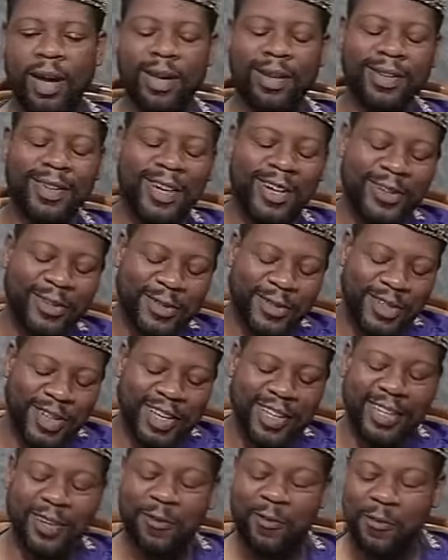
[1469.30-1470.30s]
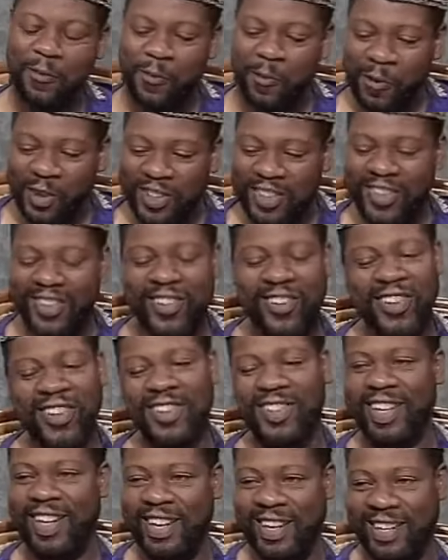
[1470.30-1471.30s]
Dr. Asante, what's it going to
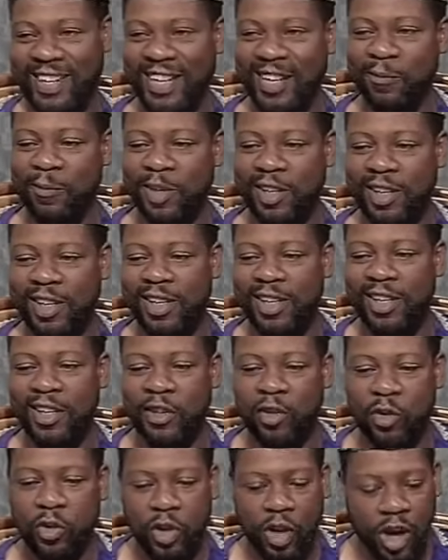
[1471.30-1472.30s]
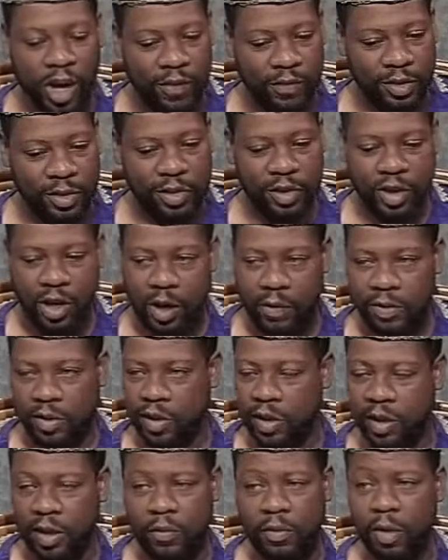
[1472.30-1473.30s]
take? I mean, you're
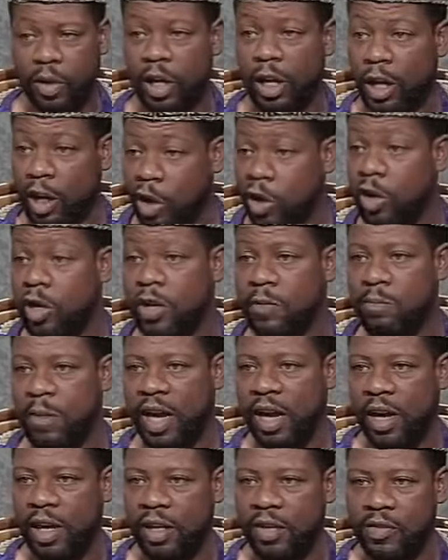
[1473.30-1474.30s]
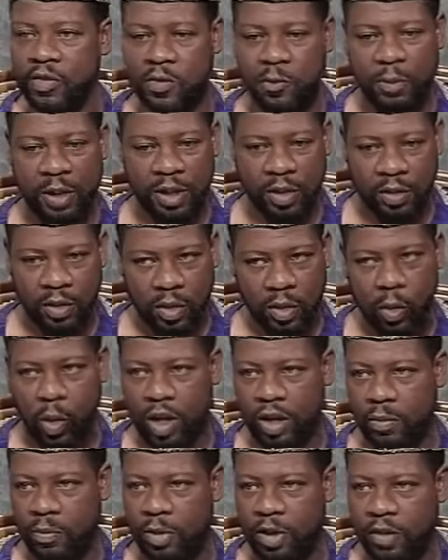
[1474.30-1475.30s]
obviously a very learned man and spent
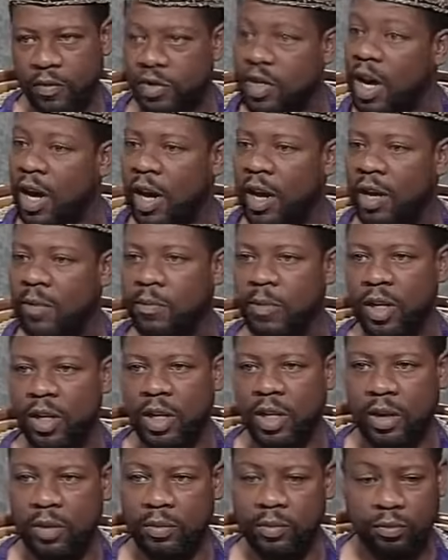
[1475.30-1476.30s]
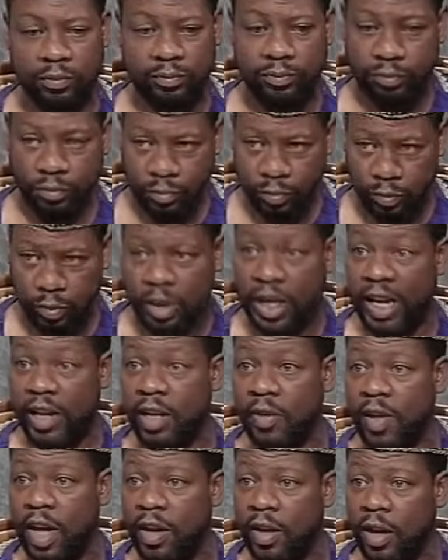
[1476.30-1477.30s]
quite a bit of time
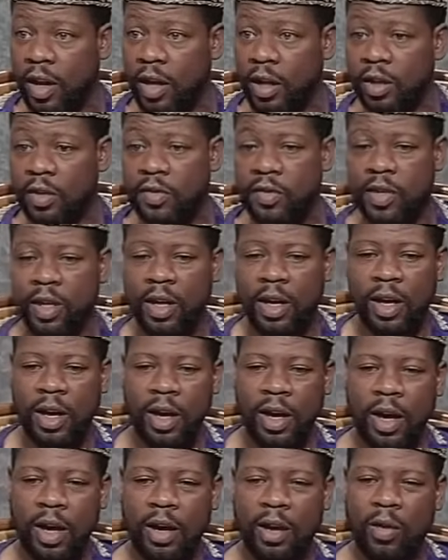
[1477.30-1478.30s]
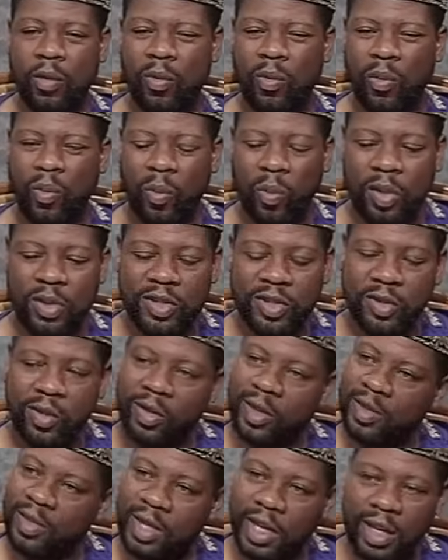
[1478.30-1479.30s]
gaining that knowledge. What's it
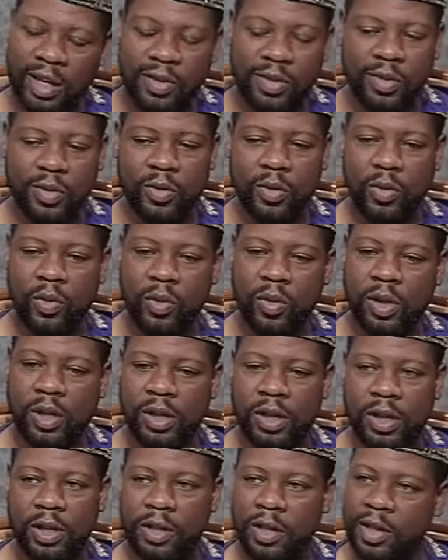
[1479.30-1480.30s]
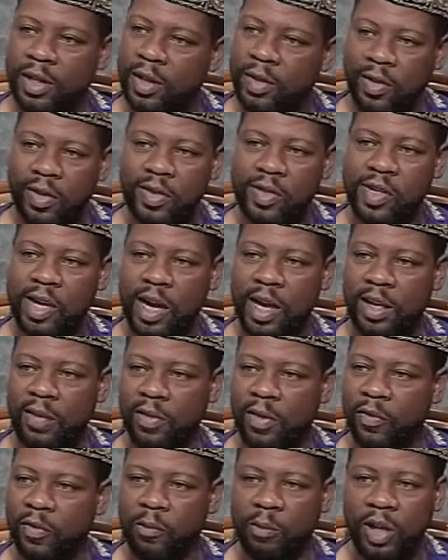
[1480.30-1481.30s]
going to take to get this kind of
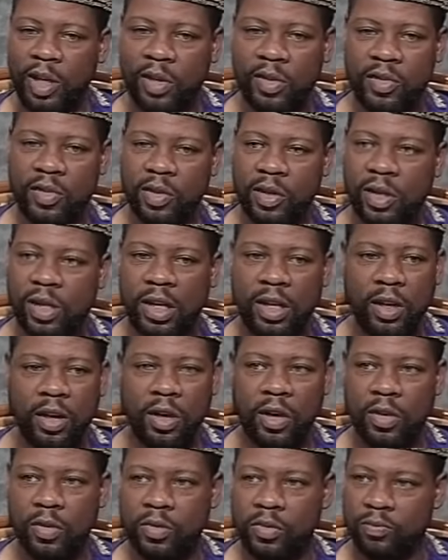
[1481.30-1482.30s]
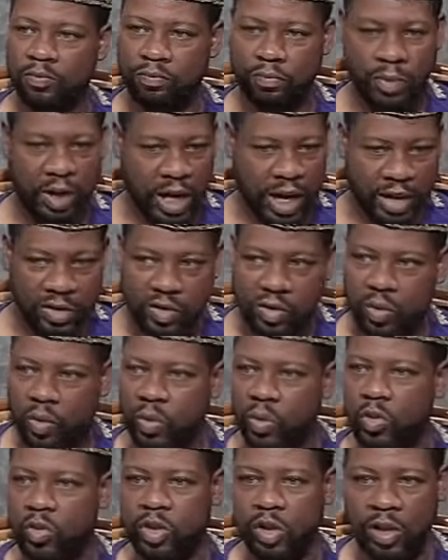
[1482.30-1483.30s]
information in our high
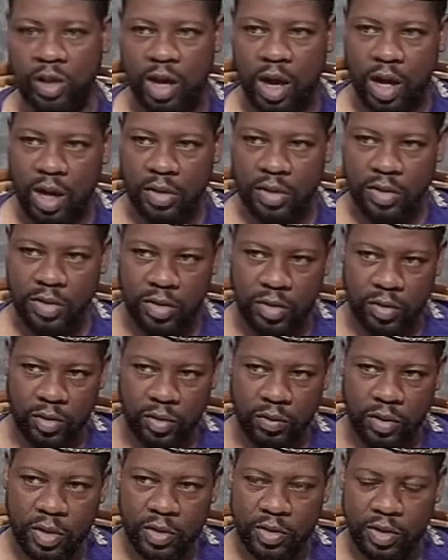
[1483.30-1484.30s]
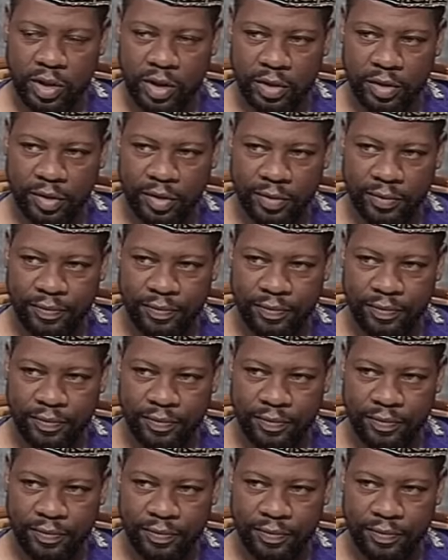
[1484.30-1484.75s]
schools and colleges and universities?